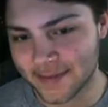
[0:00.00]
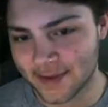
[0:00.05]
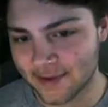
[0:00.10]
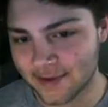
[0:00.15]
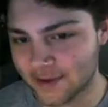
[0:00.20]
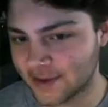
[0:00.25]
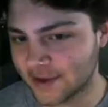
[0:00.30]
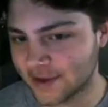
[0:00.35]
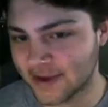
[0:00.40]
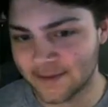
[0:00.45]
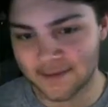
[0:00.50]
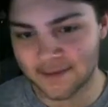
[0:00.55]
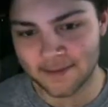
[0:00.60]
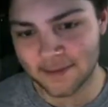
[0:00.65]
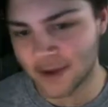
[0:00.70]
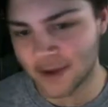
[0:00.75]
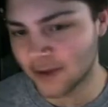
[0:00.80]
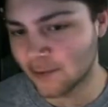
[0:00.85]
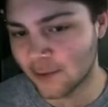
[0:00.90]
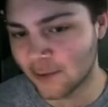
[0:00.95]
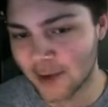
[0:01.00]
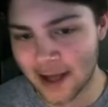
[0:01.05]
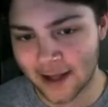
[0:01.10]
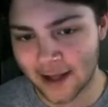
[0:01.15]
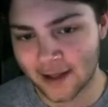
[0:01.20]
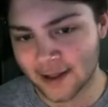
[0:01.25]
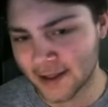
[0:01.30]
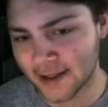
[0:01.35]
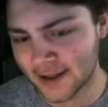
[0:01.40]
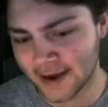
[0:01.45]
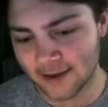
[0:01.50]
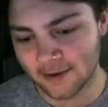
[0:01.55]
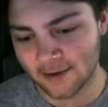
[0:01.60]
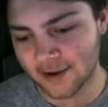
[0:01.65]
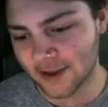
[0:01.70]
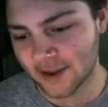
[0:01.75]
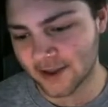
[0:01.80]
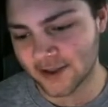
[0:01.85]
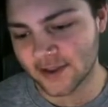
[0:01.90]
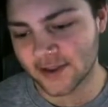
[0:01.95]
We should be well in the double
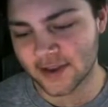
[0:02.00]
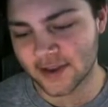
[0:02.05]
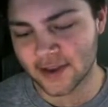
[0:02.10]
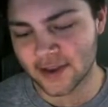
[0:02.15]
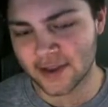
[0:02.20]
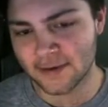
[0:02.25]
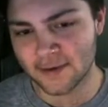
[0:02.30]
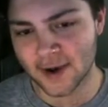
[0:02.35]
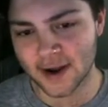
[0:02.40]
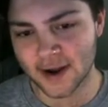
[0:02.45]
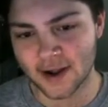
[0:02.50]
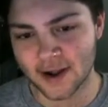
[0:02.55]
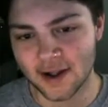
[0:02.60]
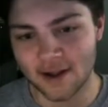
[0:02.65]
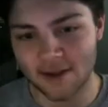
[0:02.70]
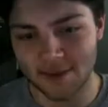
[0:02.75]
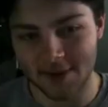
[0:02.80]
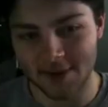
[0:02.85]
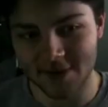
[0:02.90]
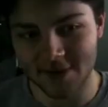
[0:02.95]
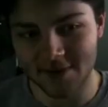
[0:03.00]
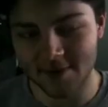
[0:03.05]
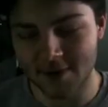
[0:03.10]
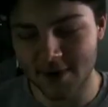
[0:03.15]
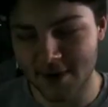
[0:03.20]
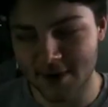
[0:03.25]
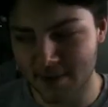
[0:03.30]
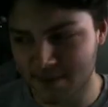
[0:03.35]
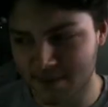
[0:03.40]
digits in the run column at this point.